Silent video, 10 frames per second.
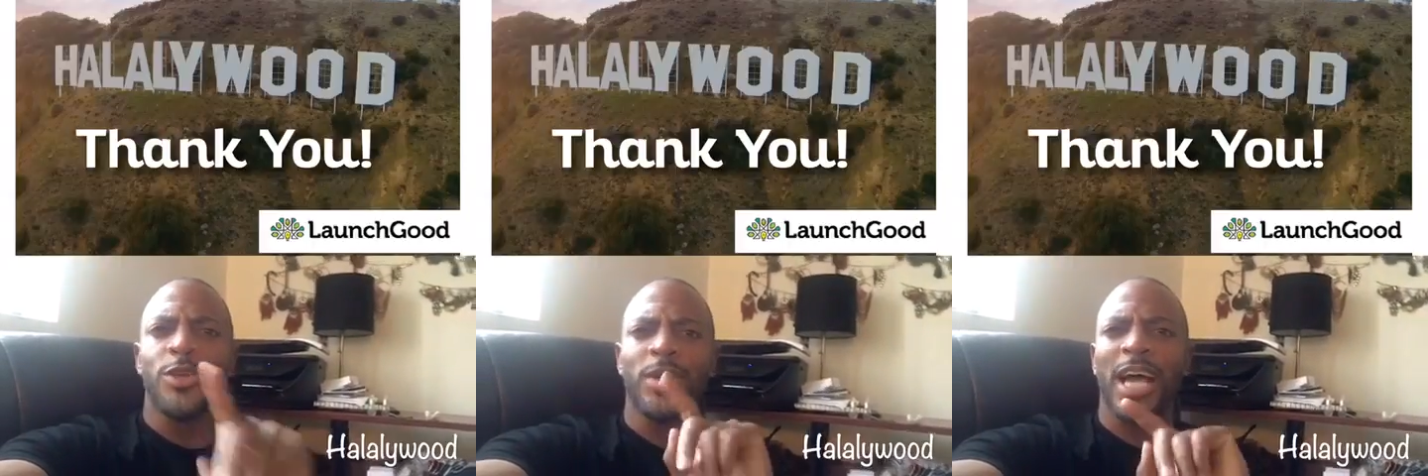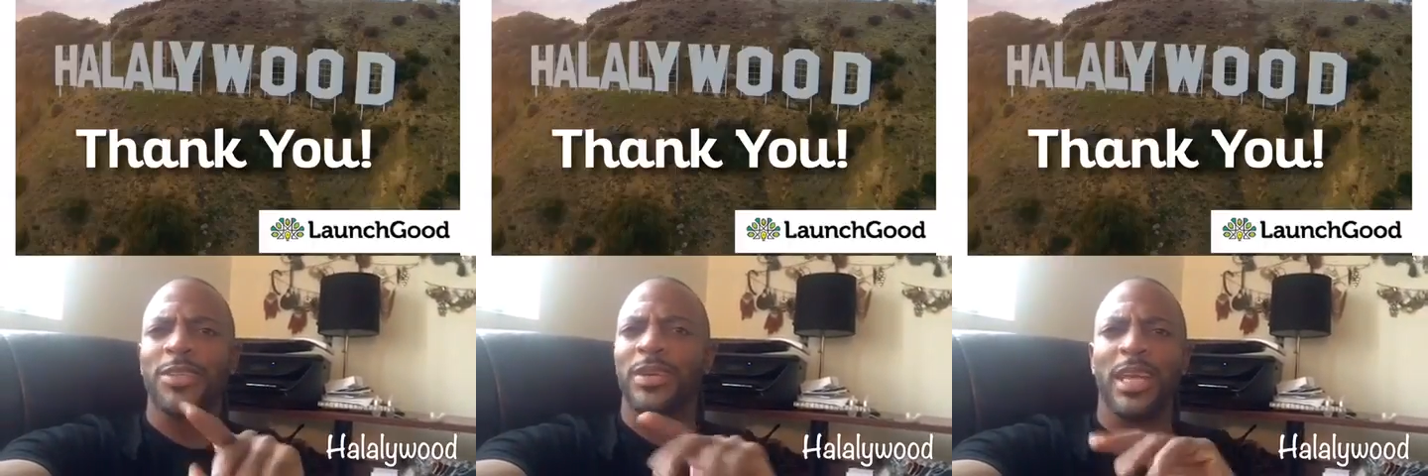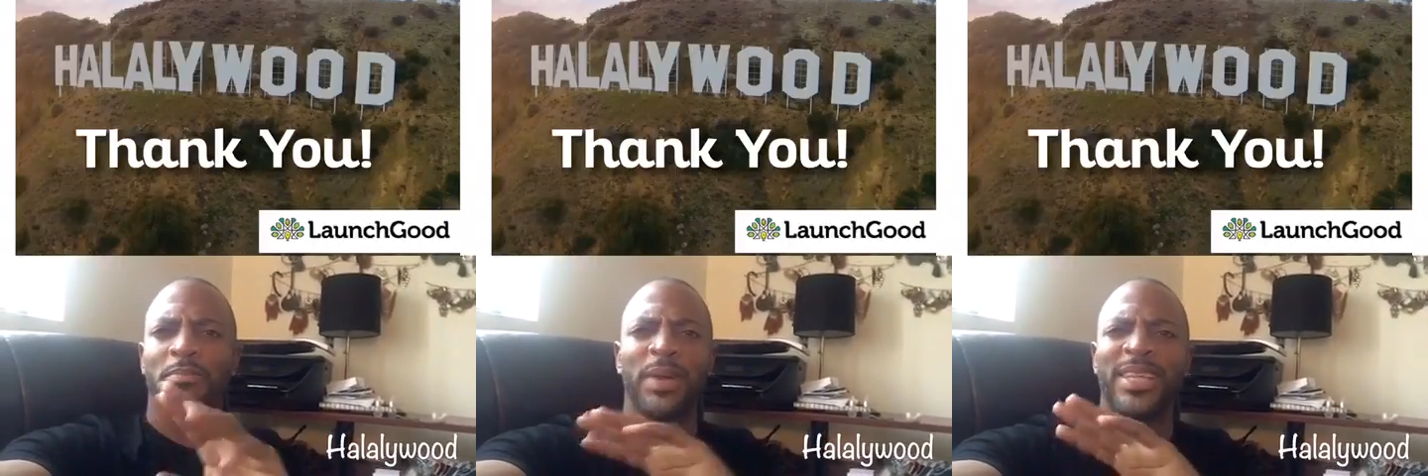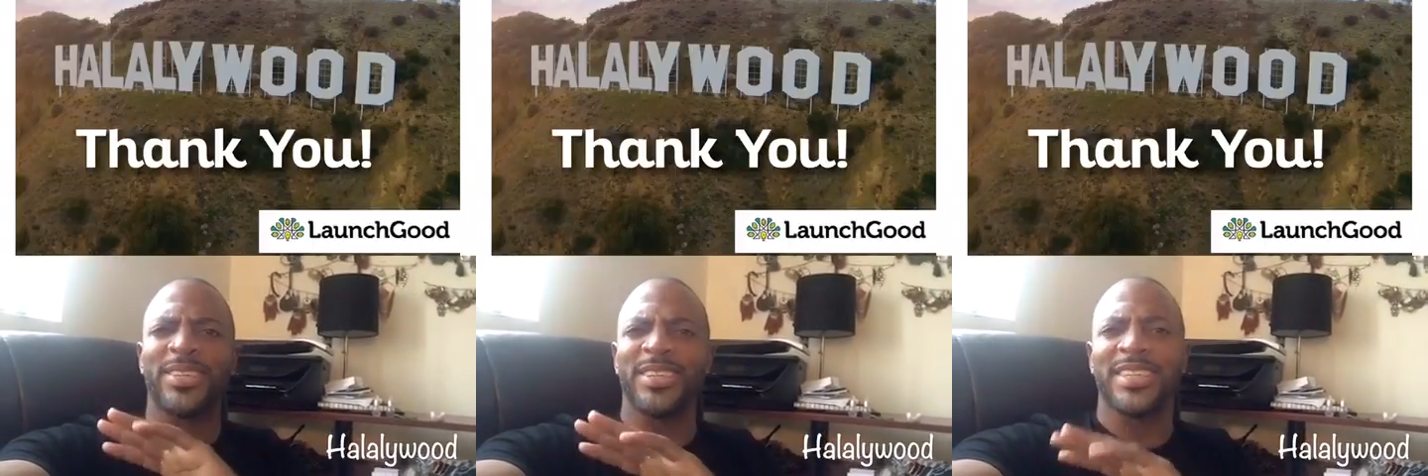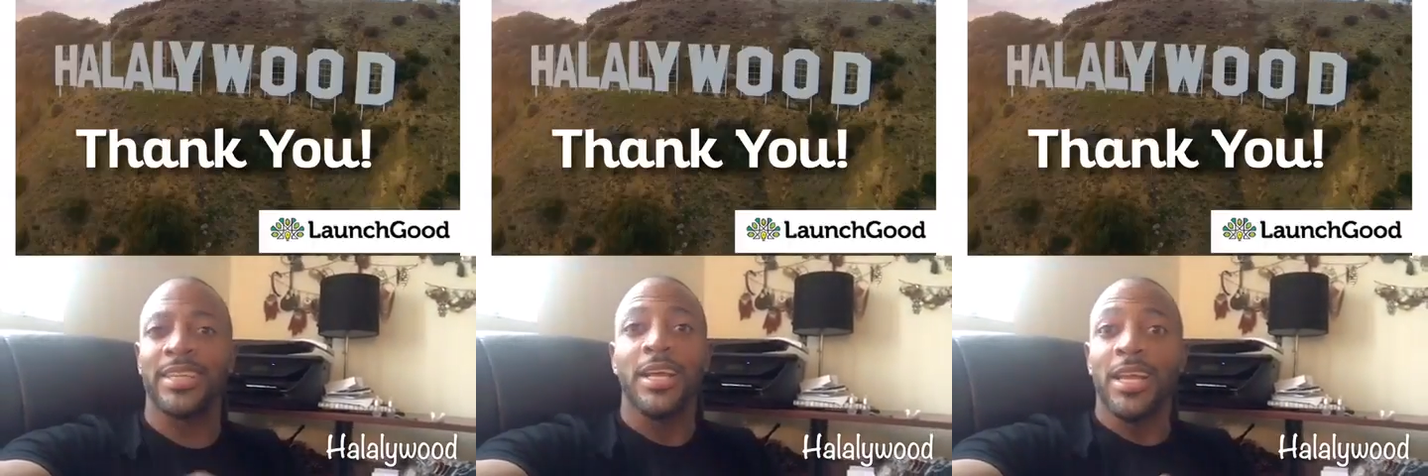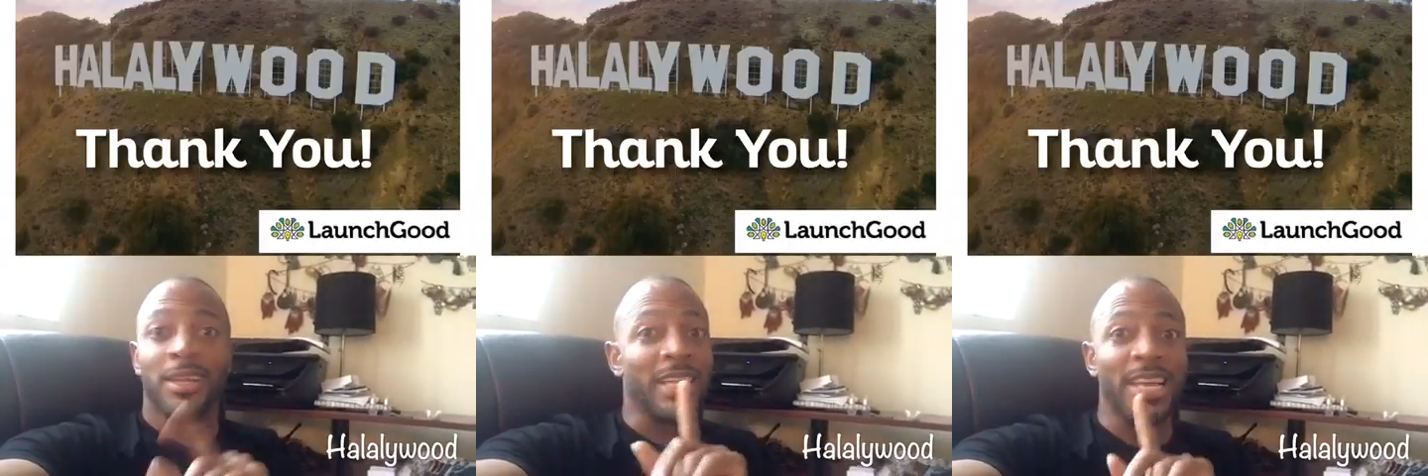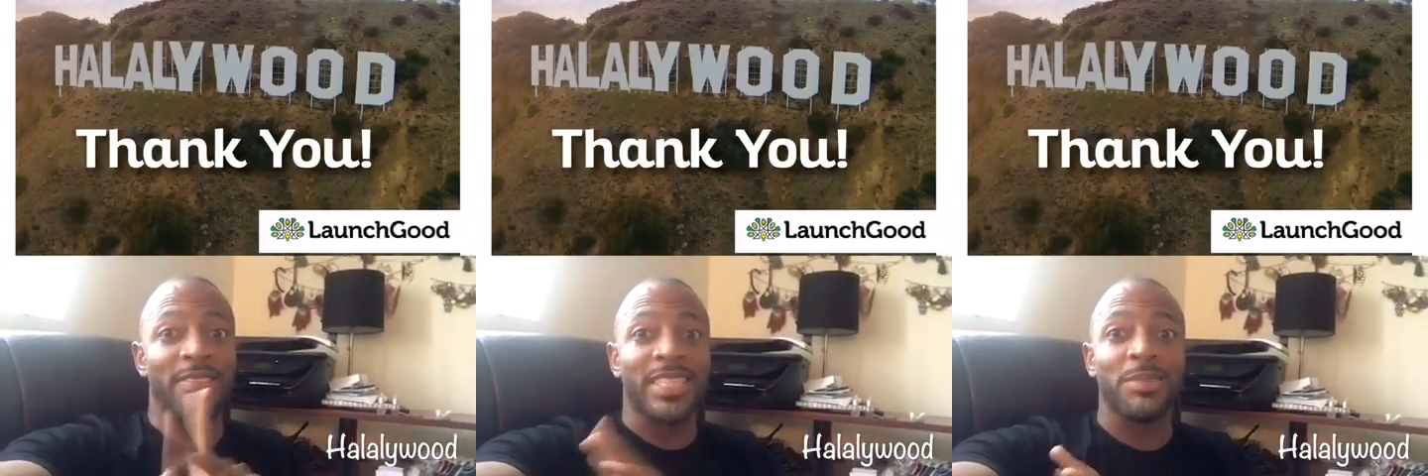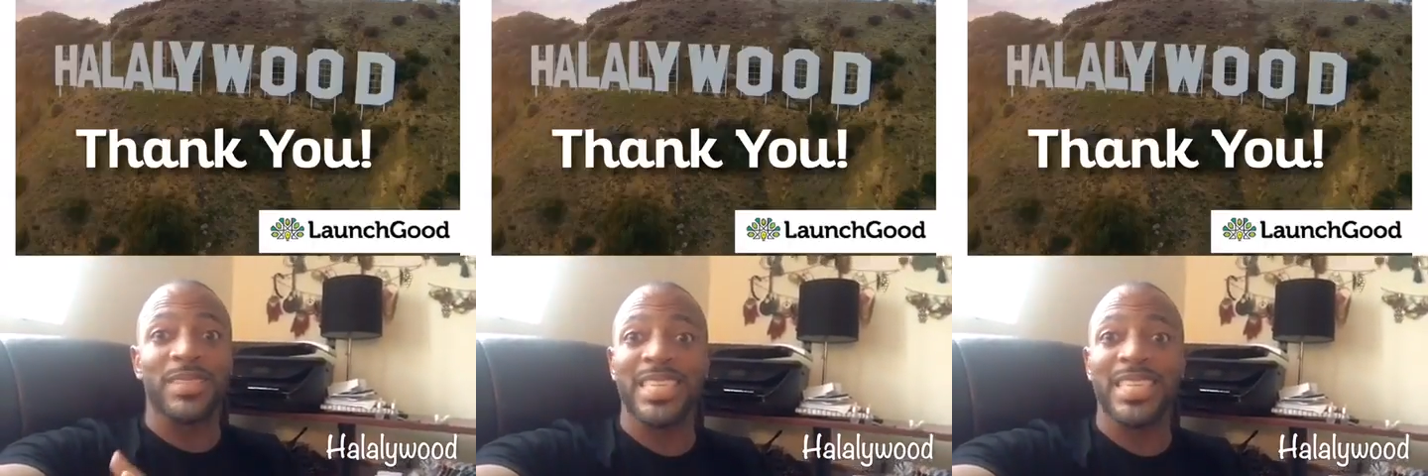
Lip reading: You guys will get pictures and even some